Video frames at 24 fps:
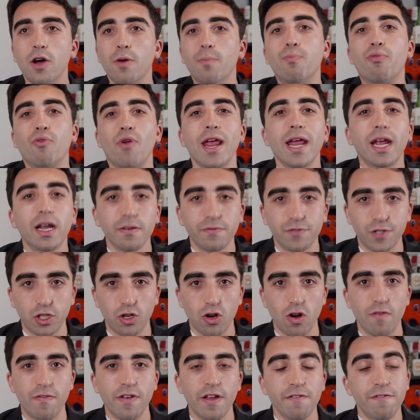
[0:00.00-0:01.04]
break of
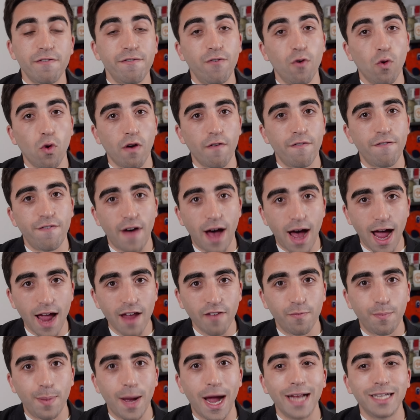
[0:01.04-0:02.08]
serve at four
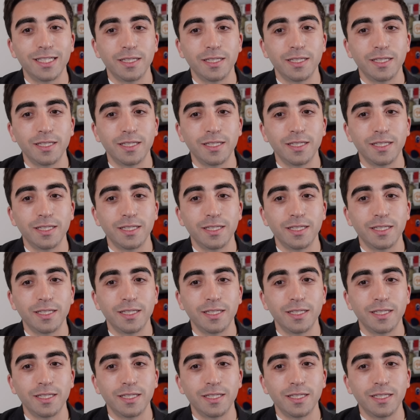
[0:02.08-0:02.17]
five by